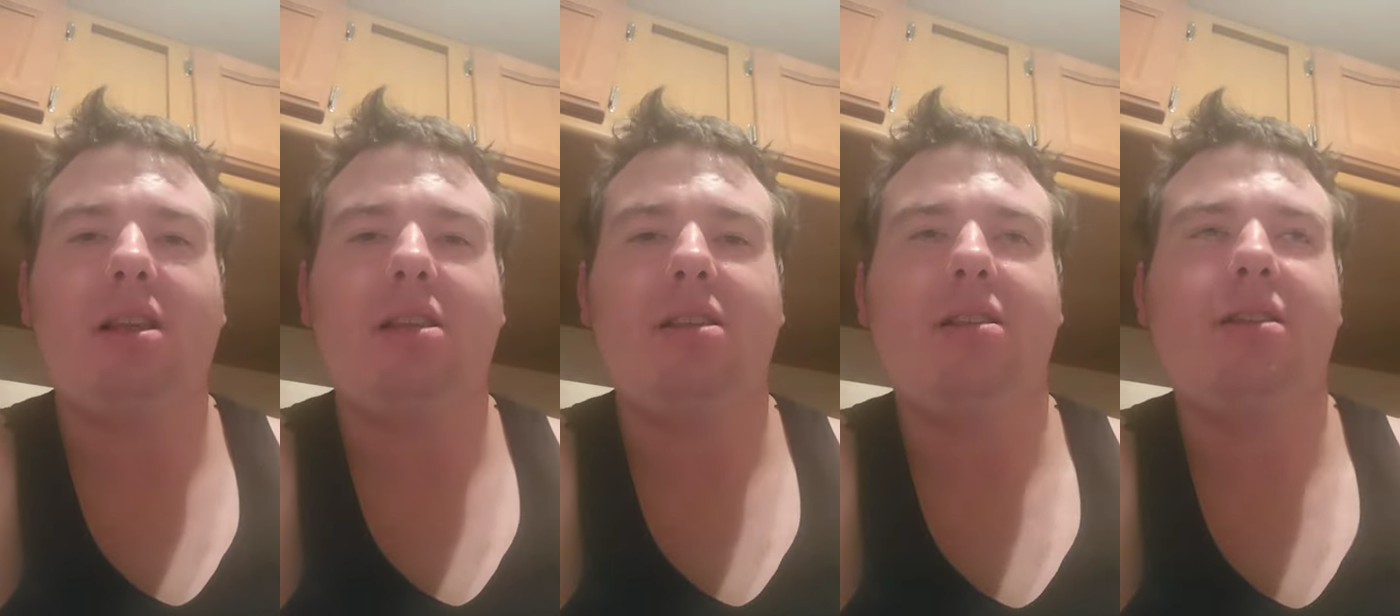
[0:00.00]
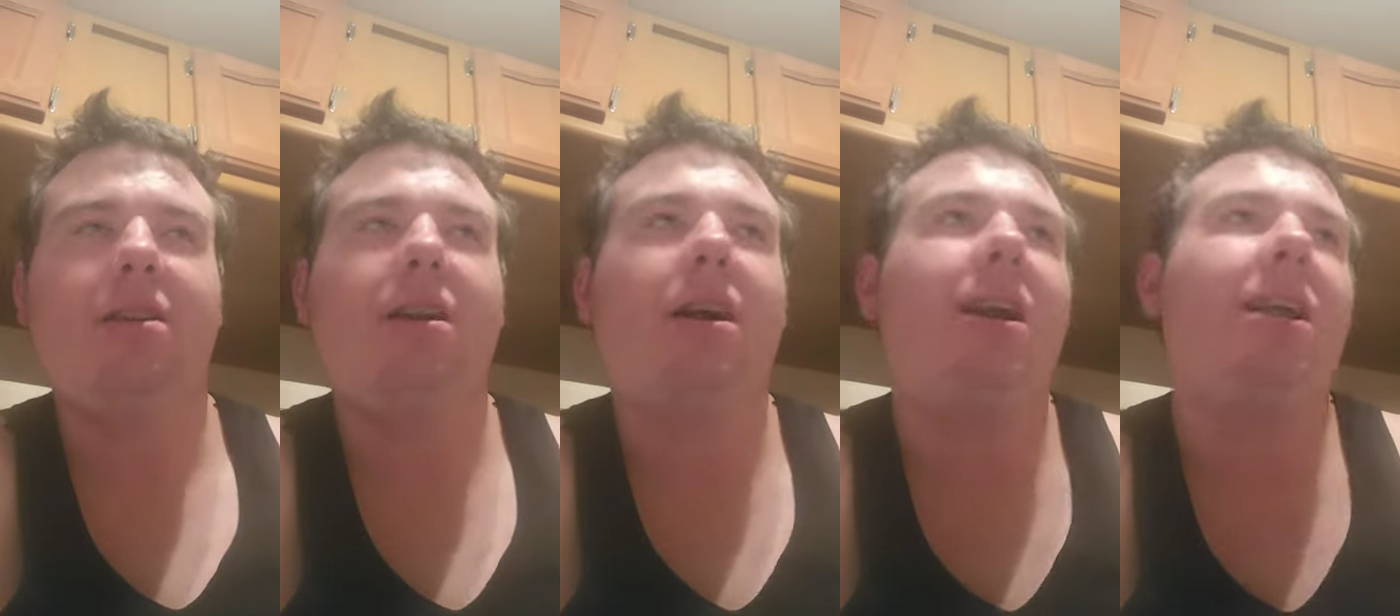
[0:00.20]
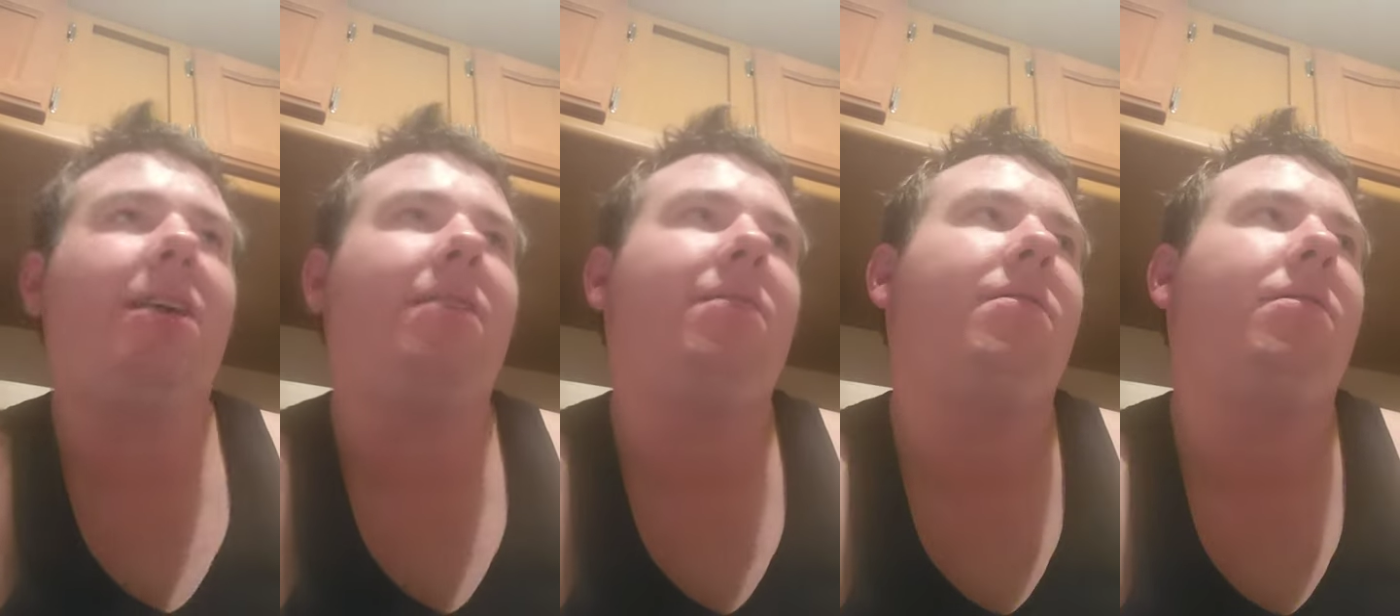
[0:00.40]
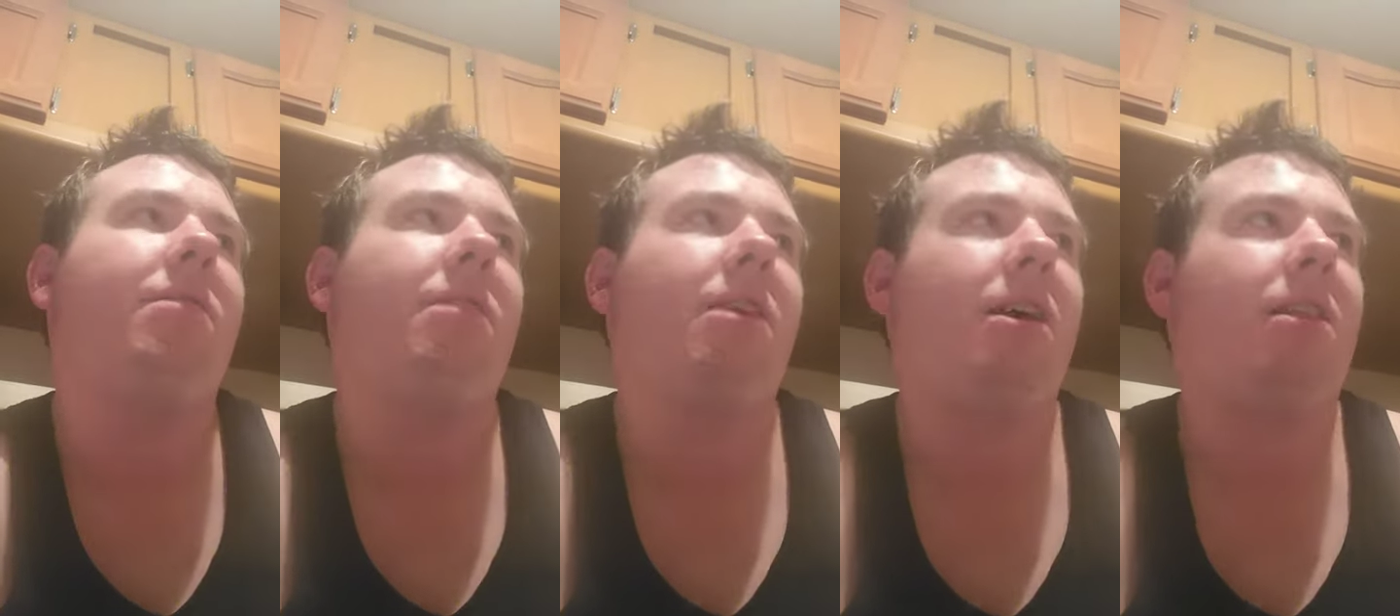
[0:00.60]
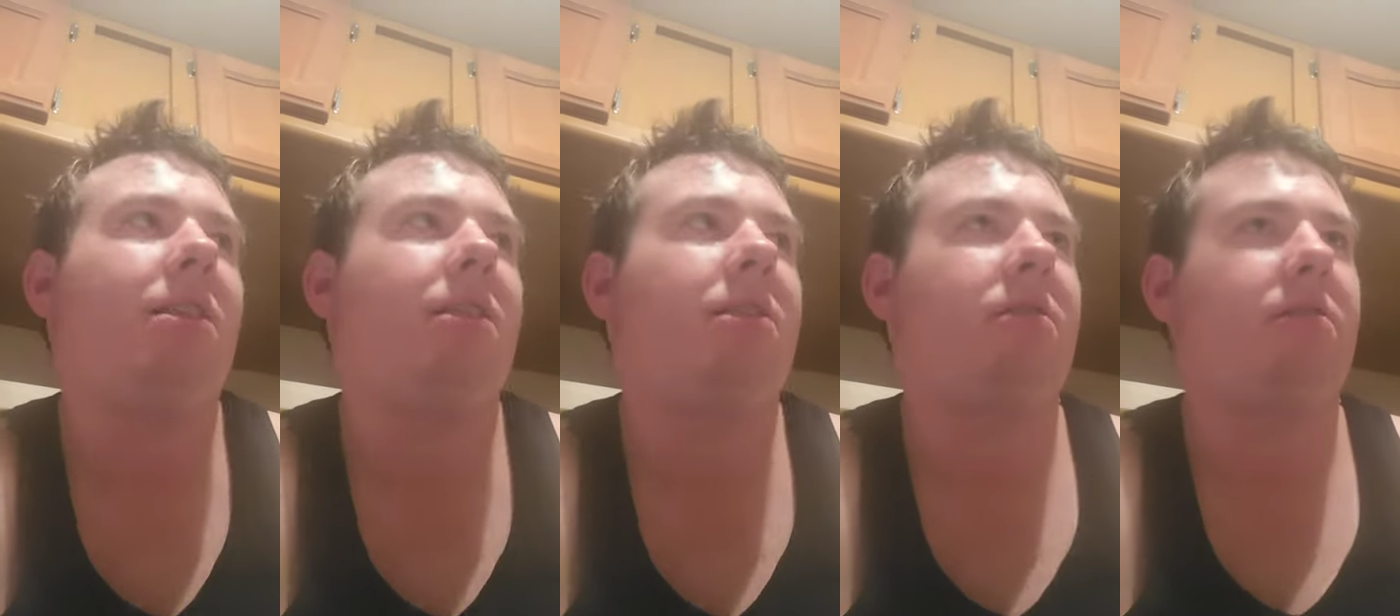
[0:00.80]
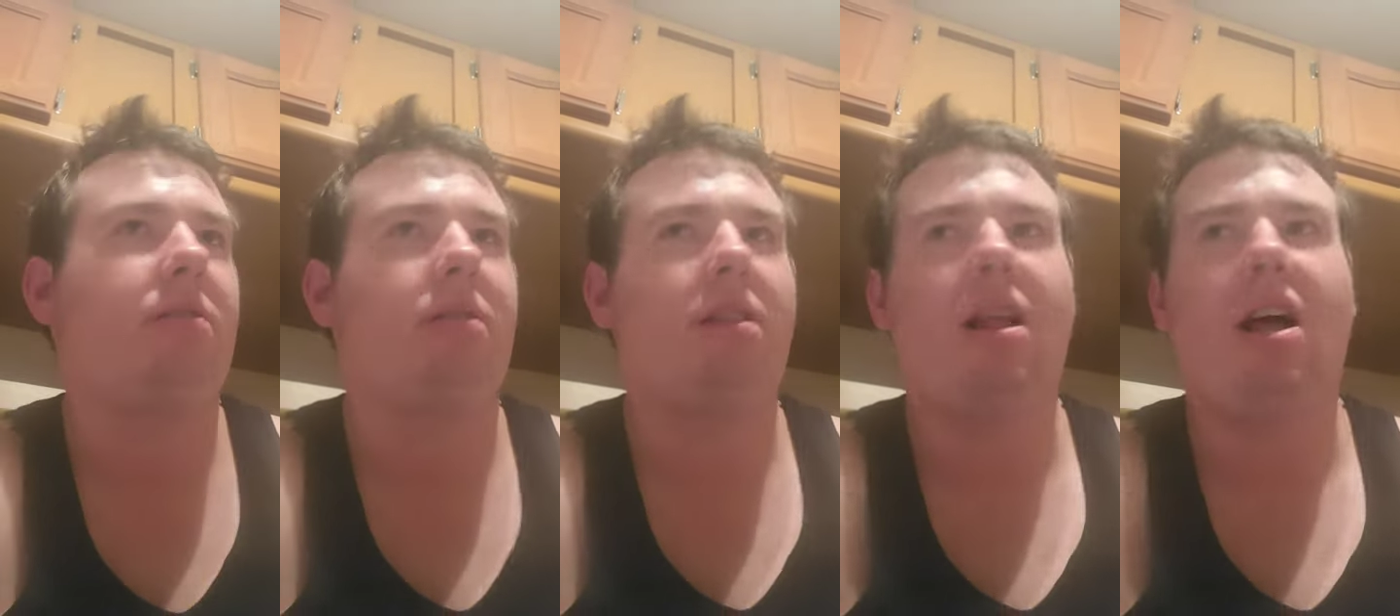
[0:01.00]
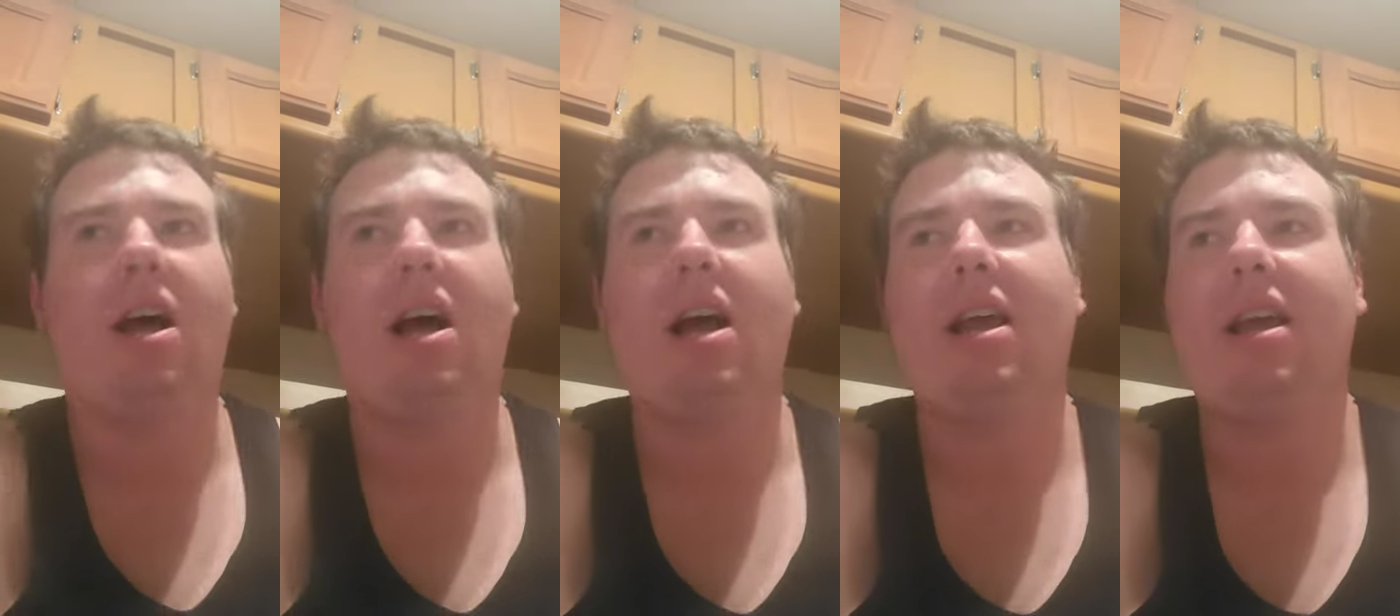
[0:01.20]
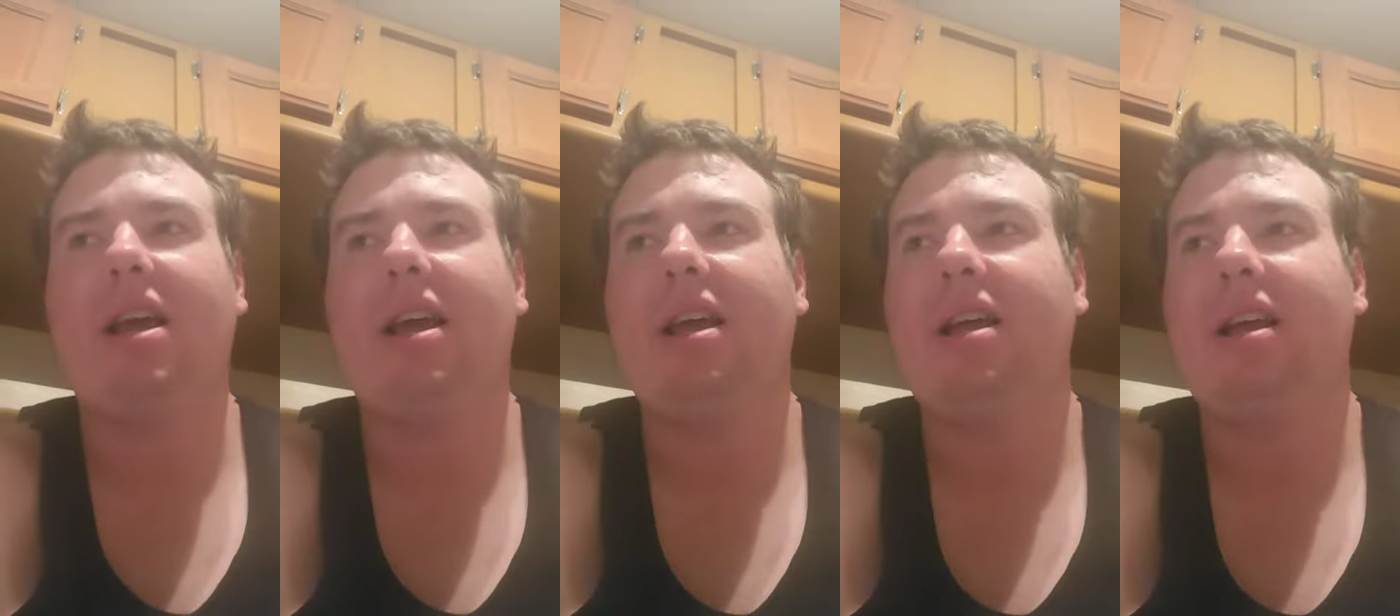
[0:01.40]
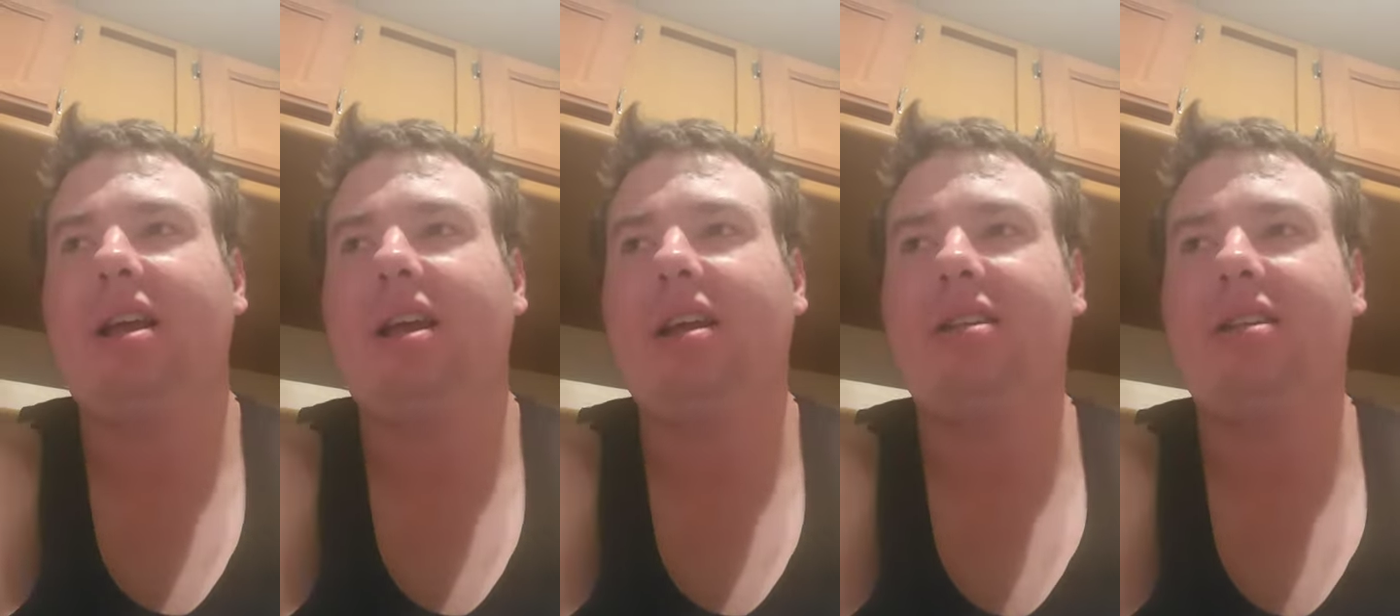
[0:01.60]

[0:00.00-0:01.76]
it's not even that they're lying.